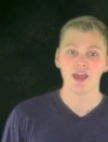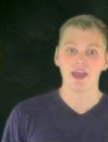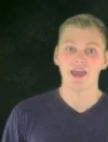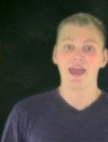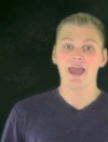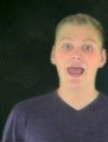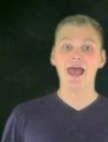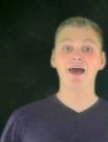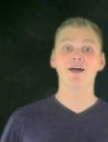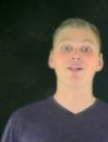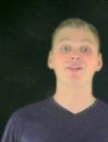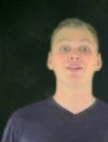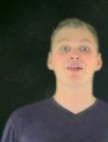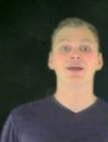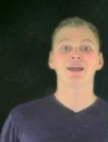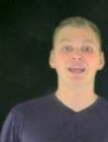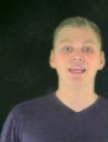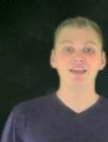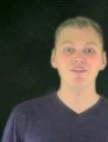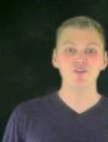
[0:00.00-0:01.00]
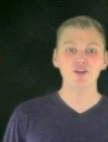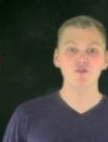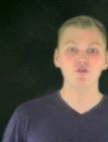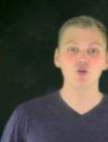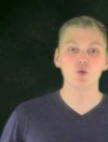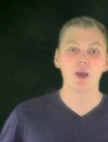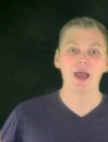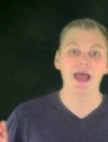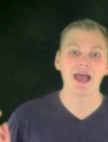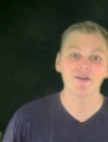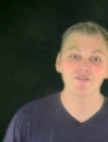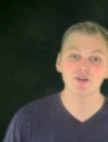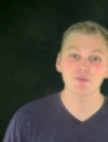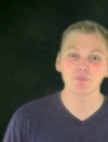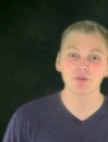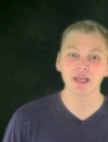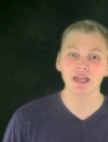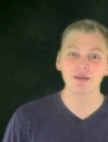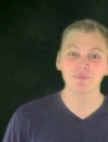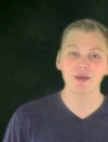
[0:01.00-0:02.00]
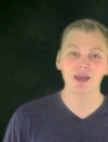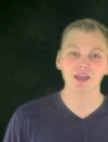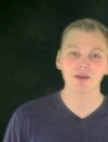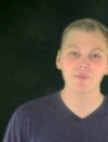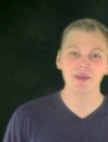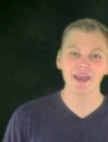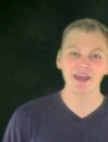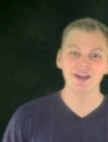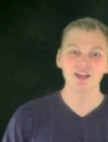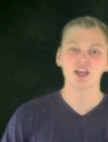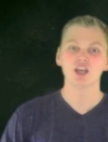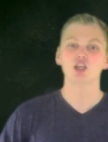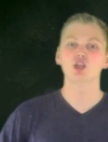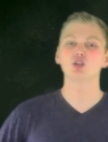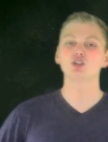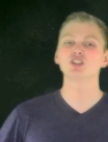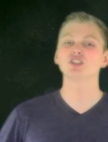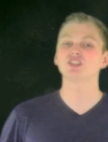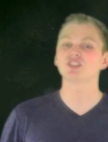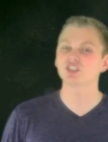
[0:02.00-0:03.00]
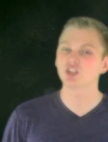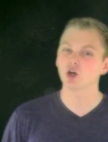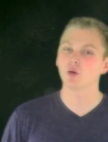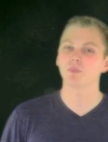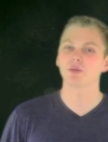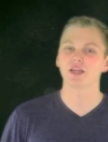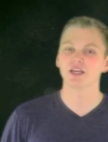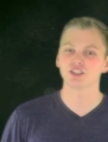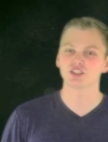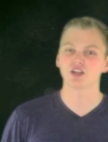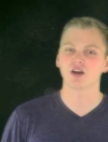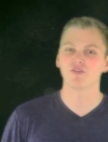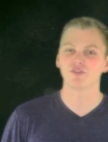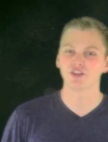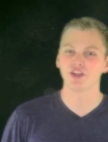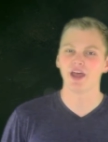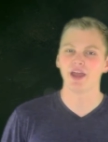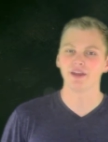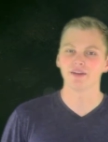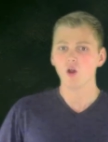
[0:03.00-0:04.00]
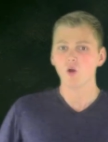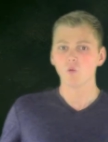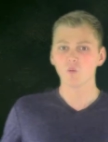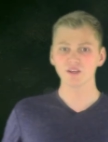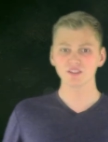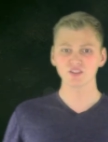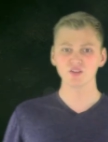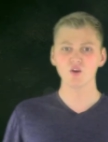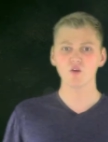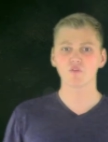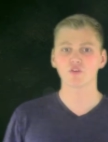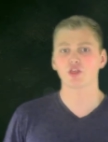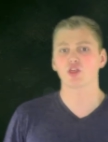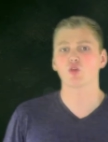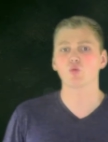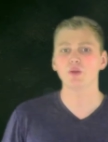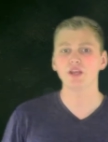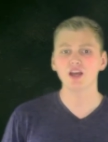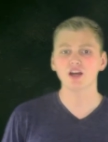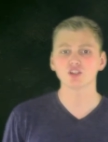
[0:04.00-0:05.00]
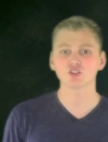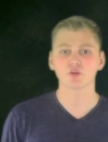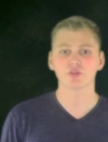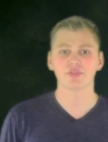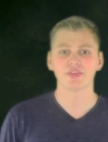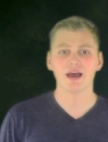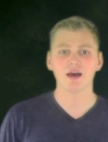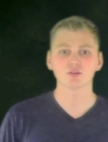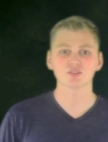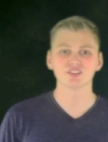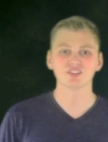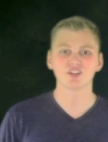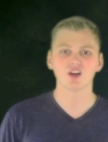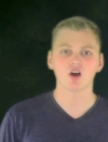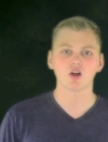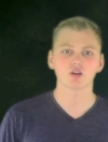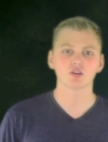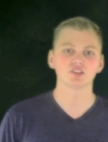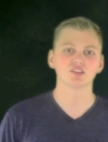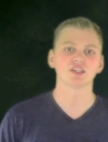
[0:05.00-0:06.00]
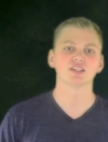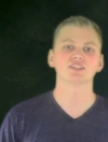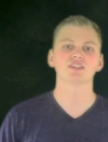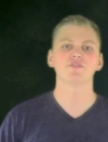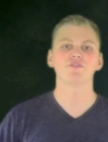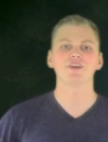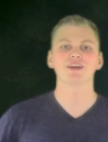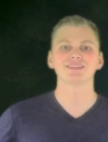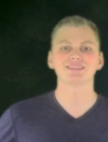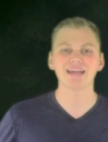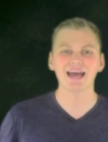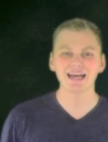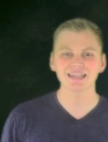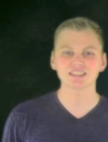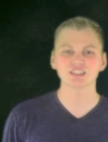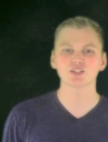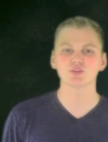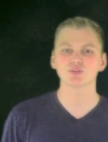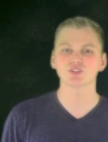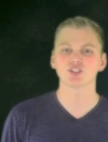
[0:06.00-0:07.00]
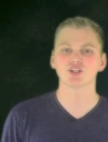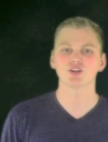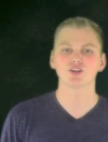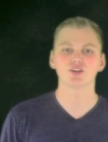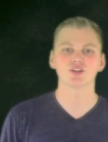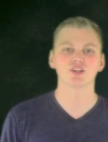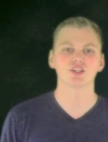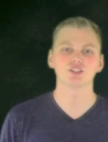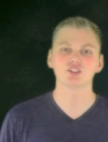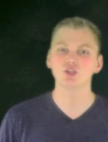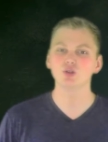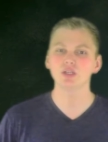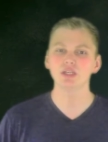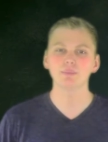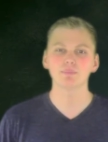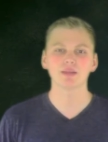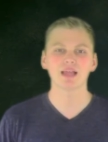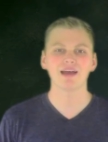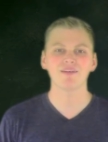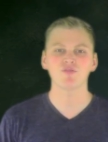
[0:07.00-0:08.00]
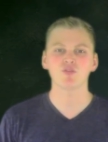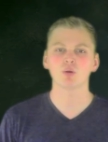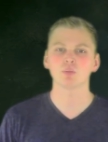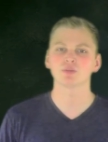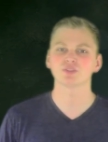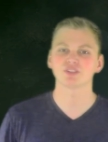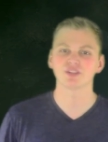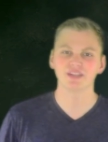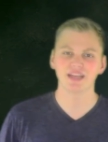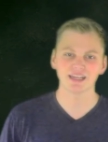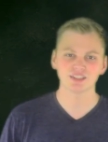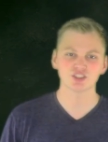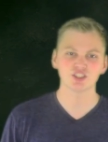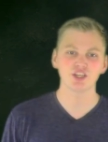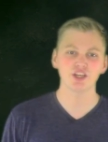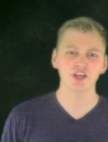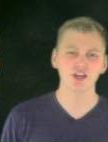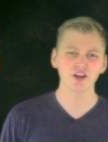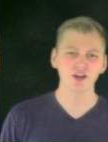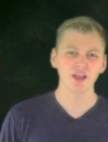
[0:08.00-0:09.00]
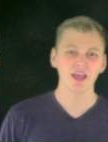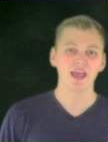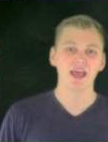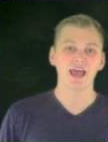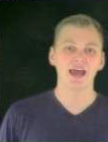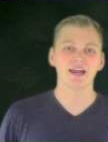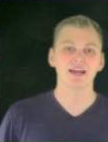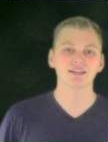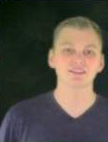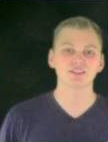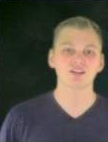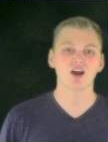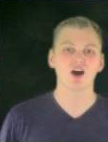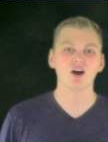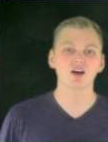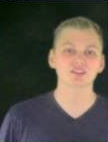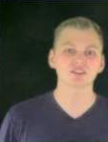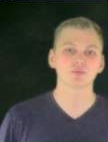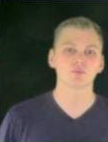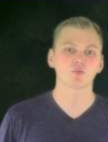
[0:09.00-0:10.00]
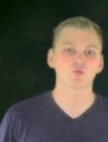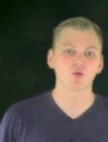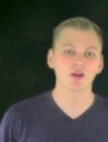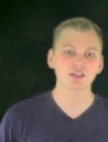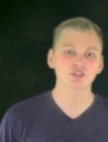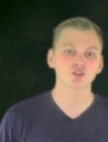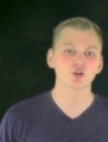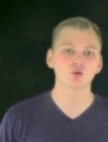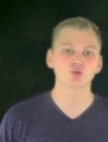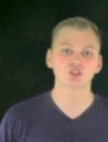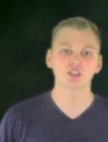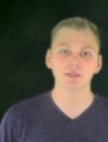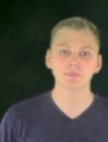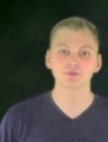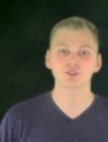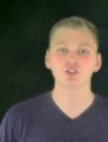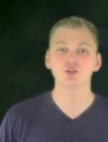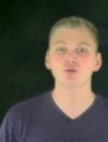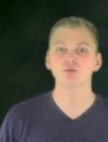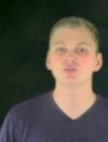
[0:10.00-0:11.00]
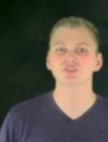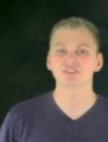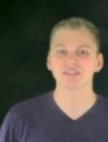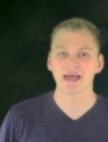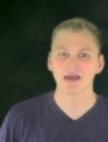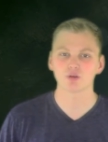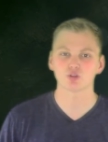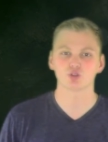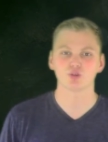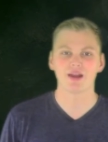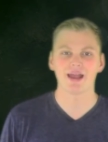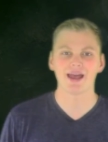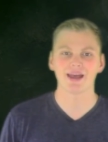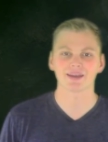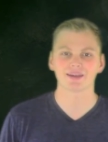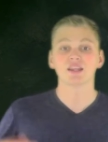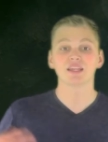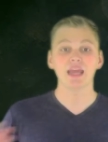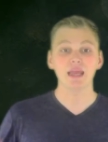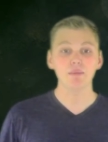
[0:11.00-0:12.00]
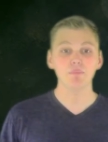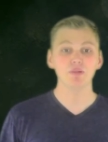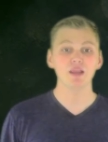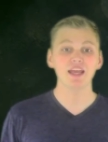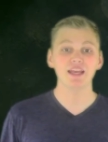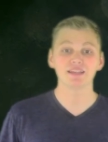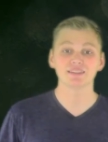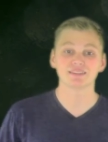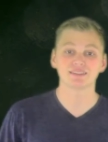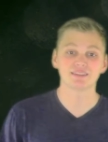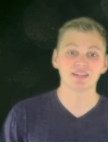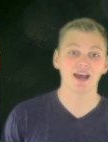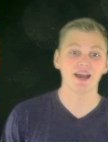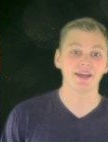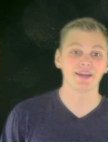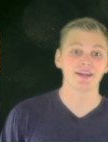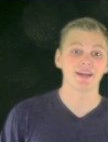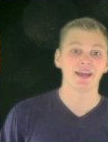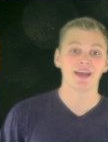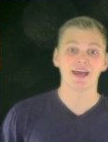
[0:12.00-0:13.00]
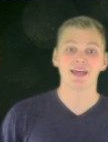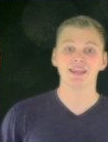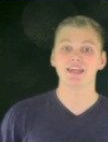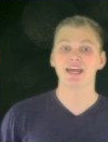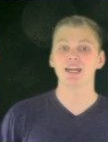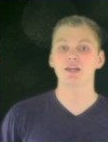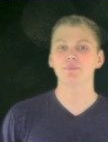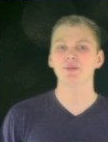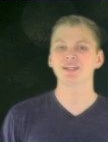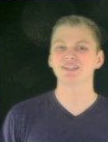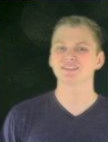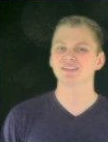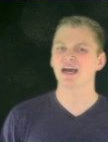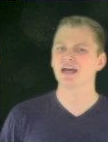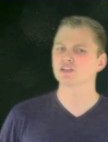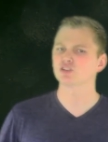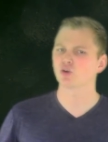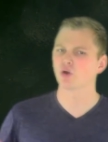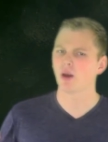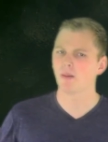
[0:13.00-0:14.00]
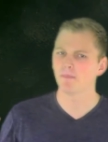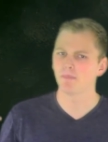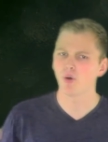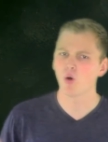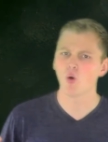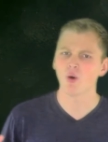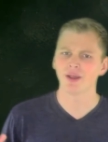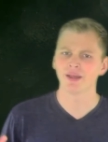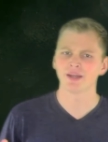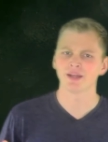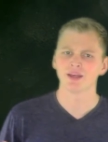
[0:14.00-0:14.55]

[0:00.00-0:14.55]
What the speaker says: Hell, even if you haven't played Mega Man, you should still play Shovel Knight. Raising over $300,000, it's a fantastic return to the 2D platformers of yesteryear and has an awesome retro chiptune soundtrack. The gameplay is tight and the enemy designs are on point.